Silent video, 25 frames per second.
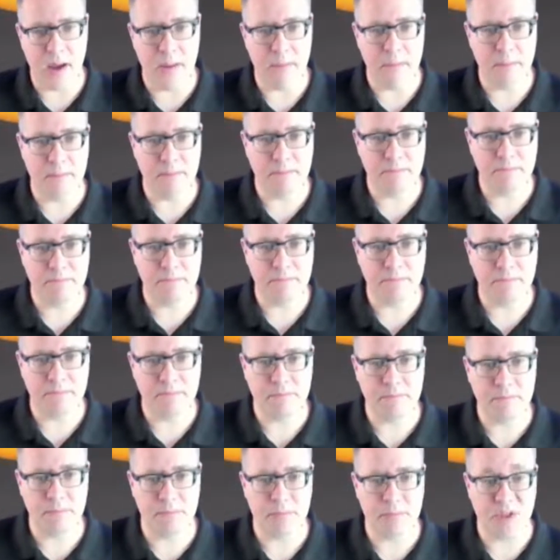um,
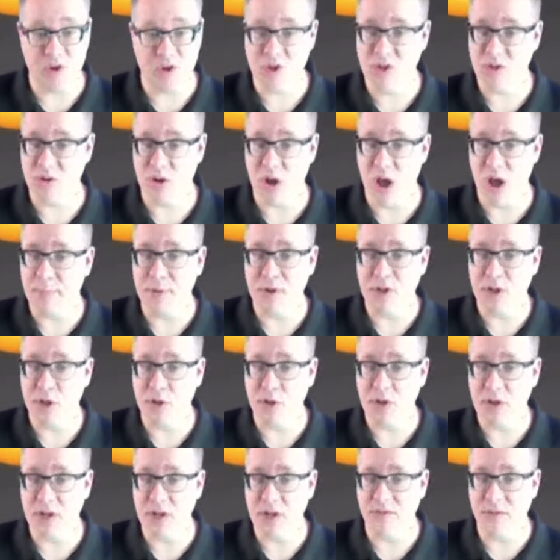there's
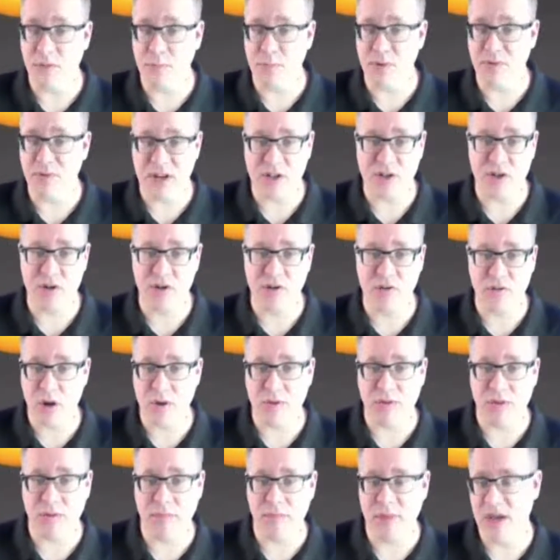opportunity for professional
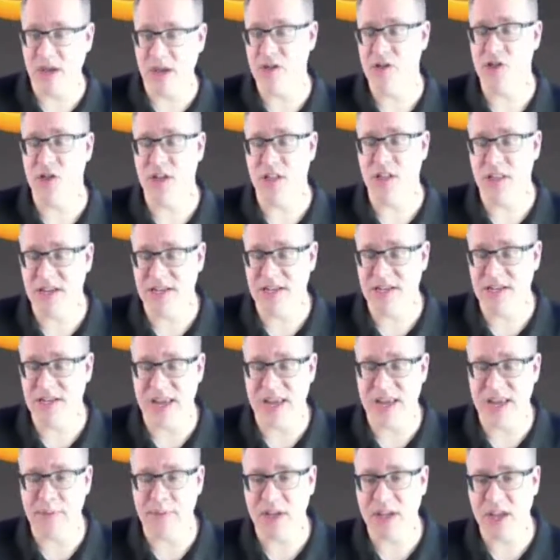growth in managing a
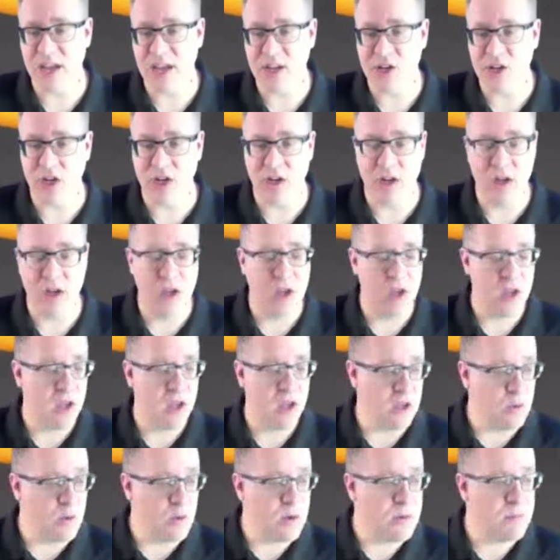legacy application.
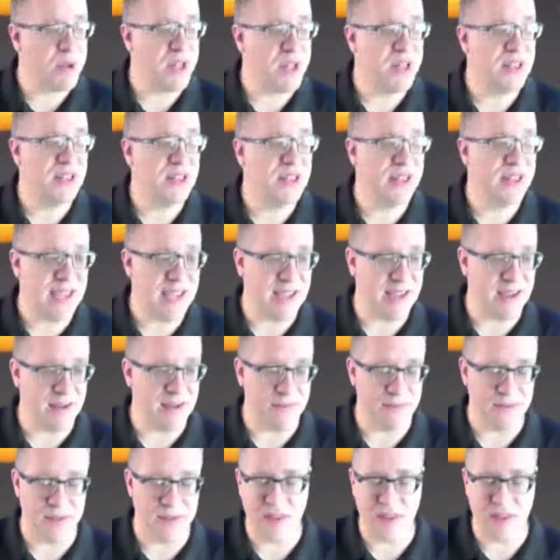You wouldn't
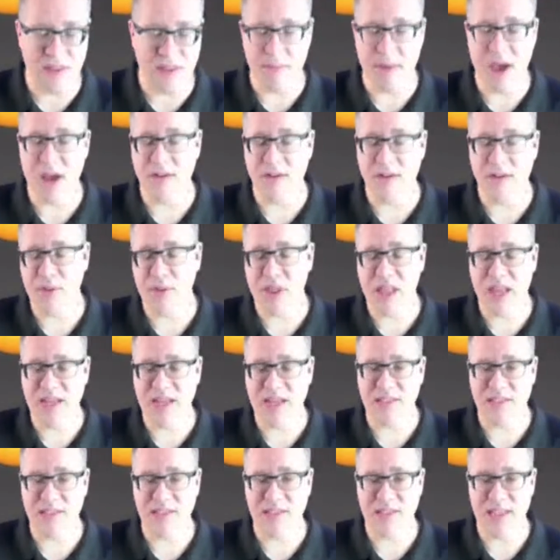believe the amount of
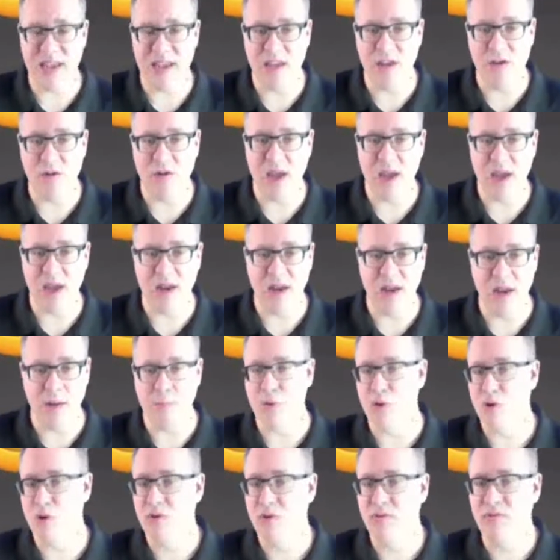places that you can
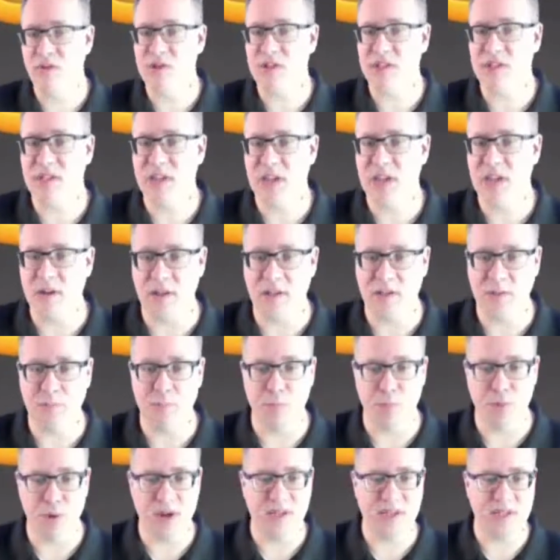improve your skills,
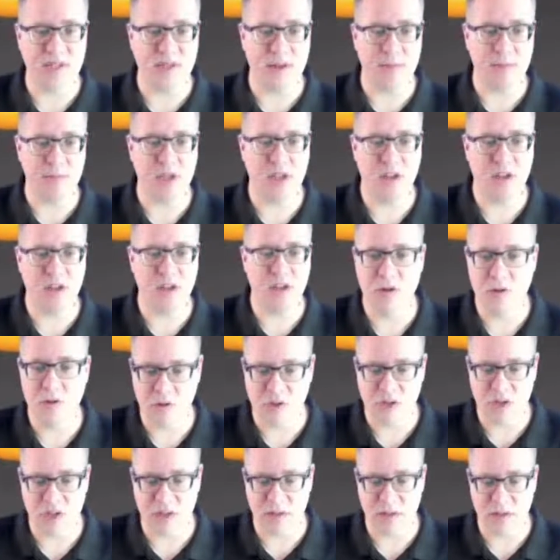bring something
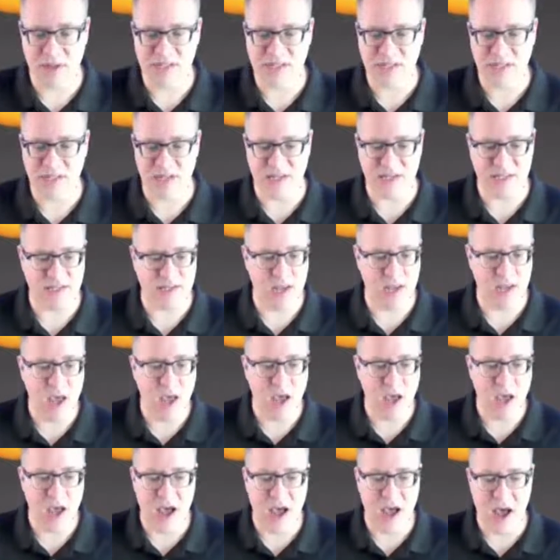new to the business,
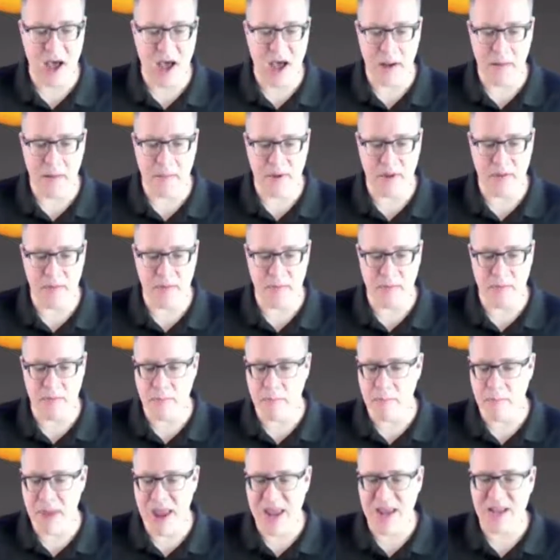um,
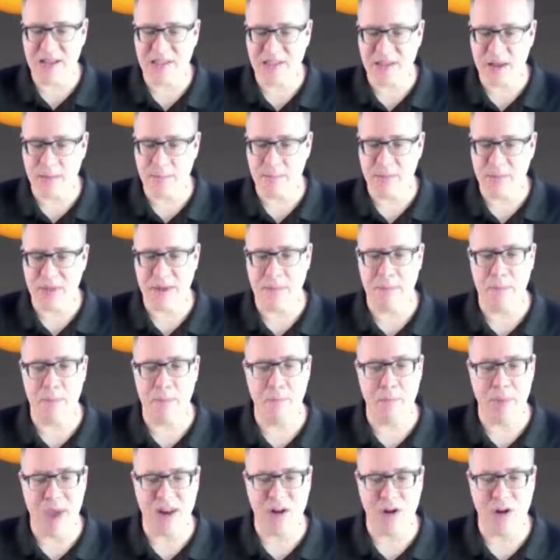make something
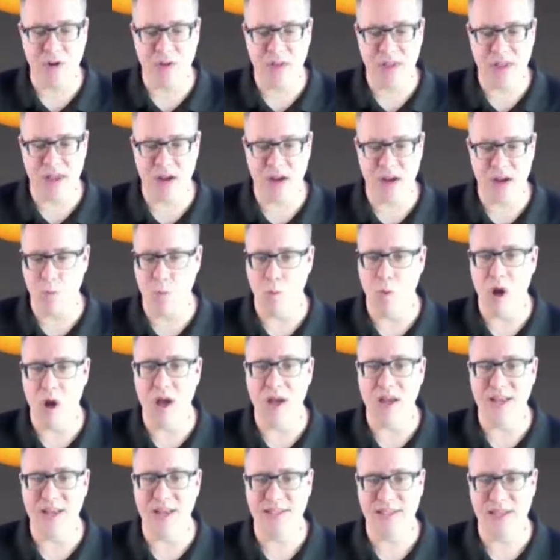better than it
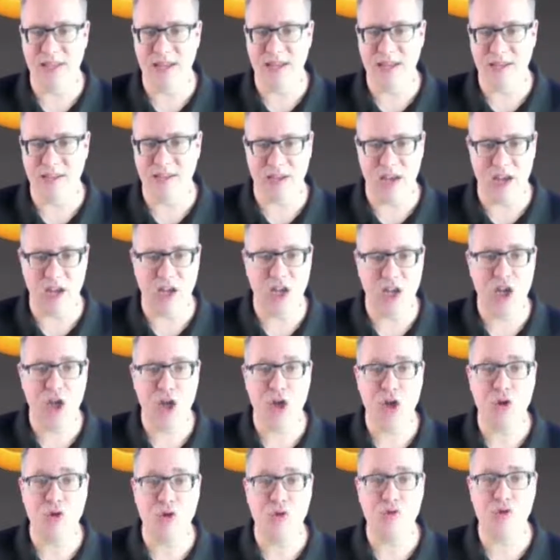was, is a
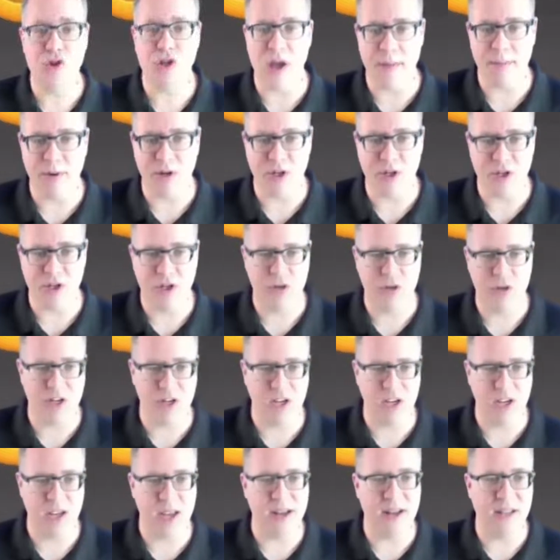huge
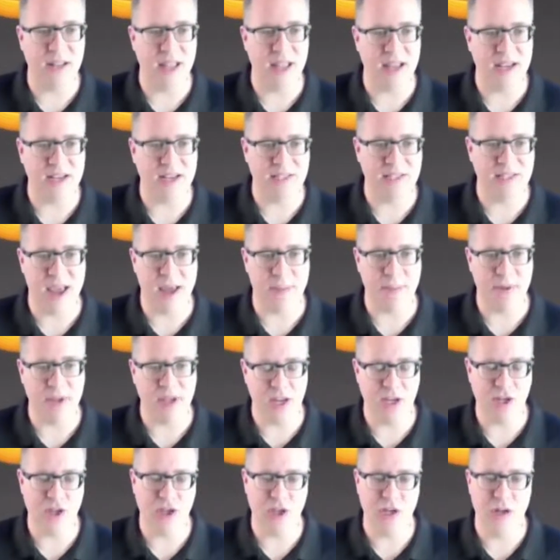opportunity in a legacy
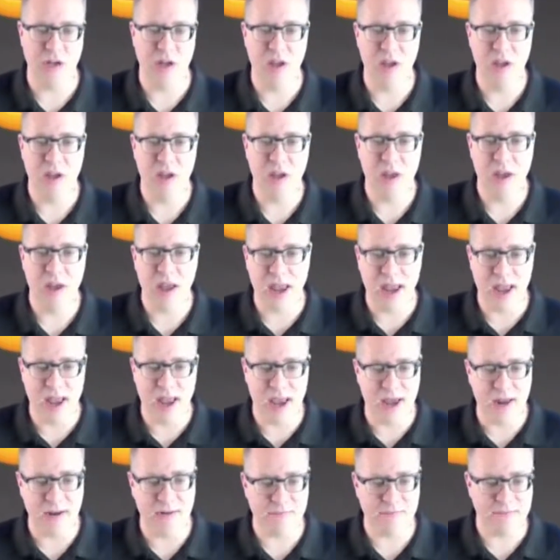application.
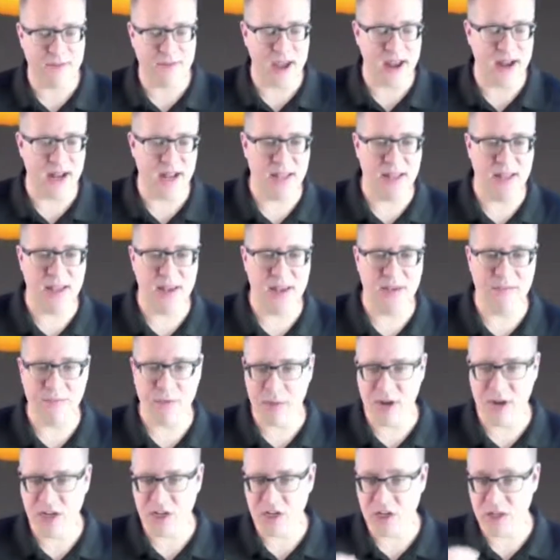And finally, the
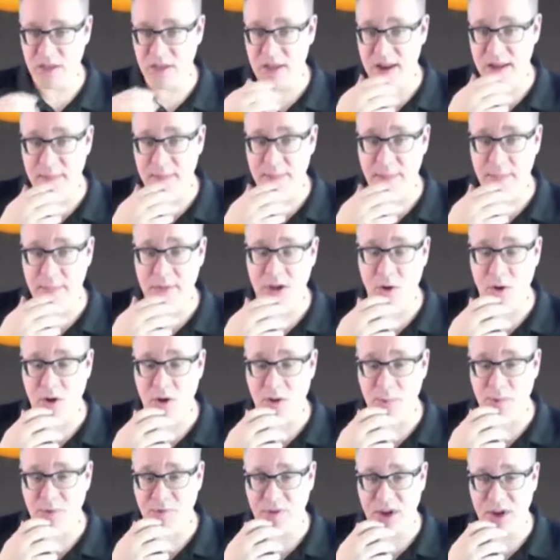information that I'm
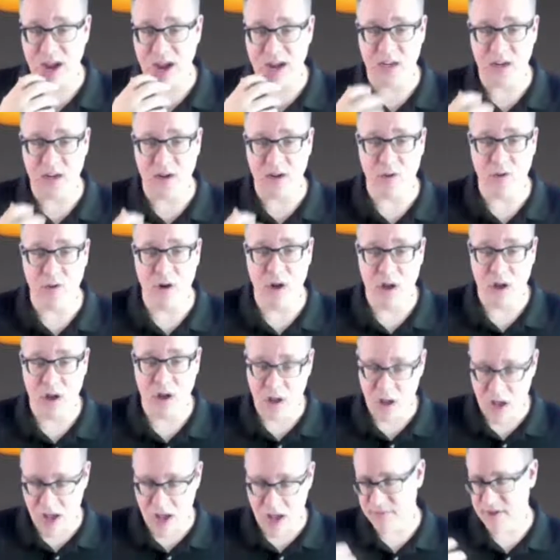going to provide to you,
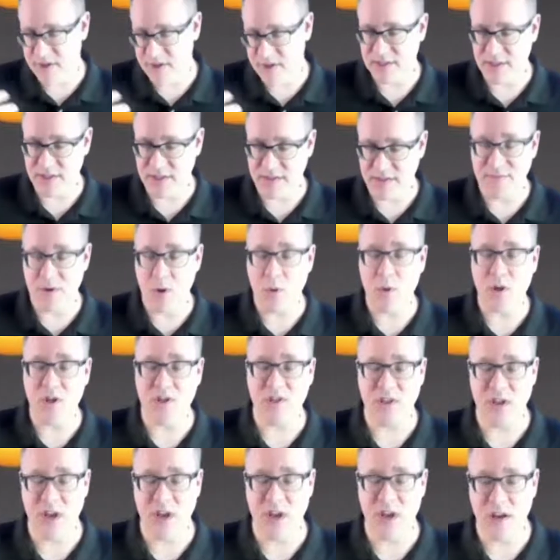obviously
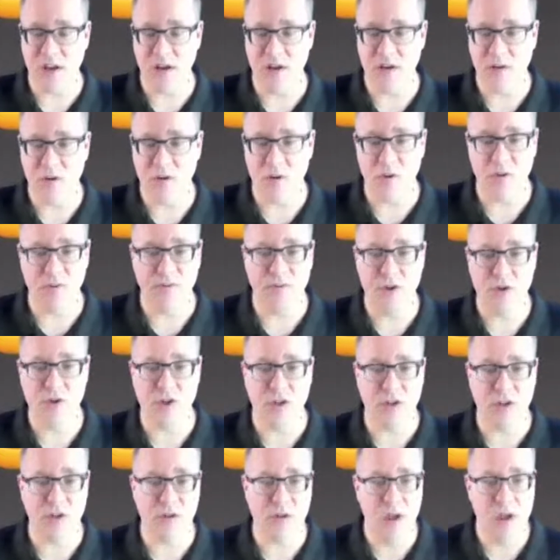focused on cold
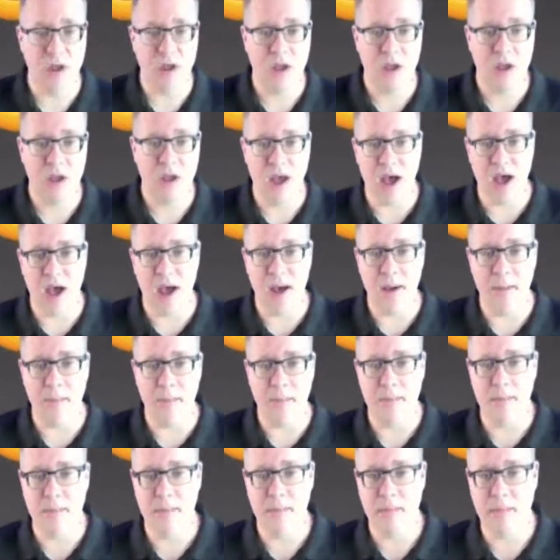fusion,
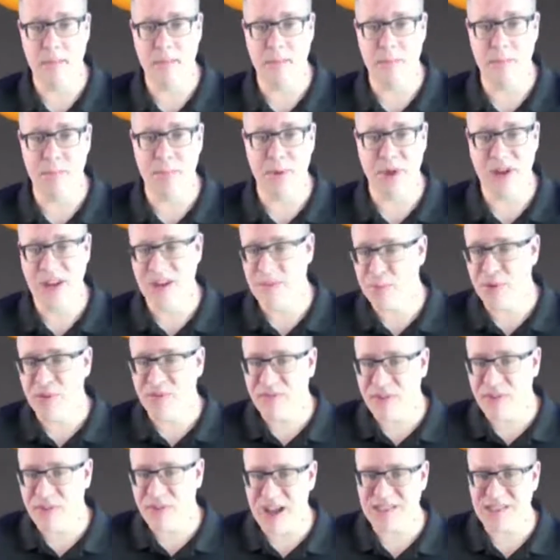um, but it
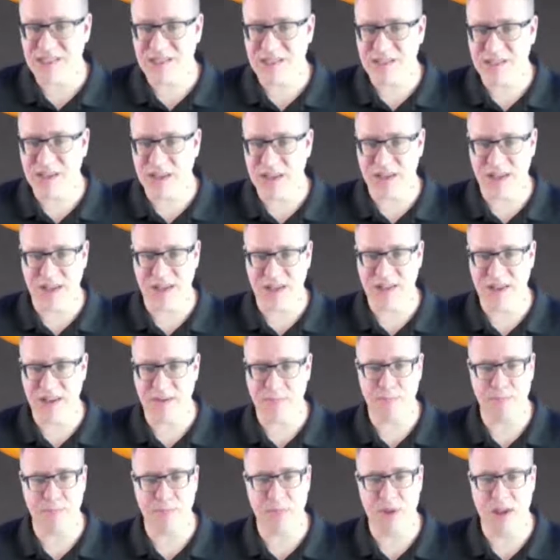provides it,
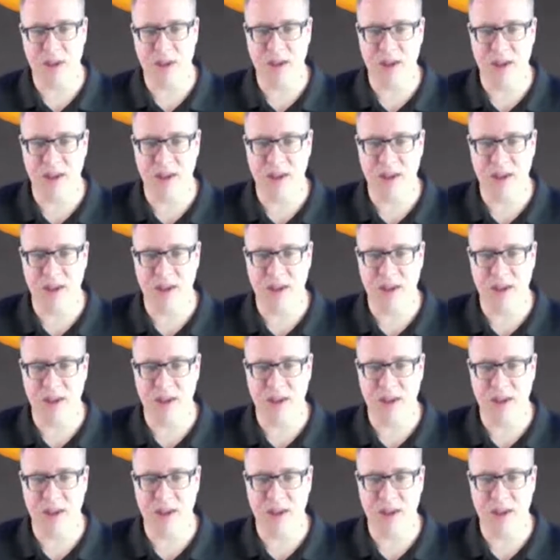it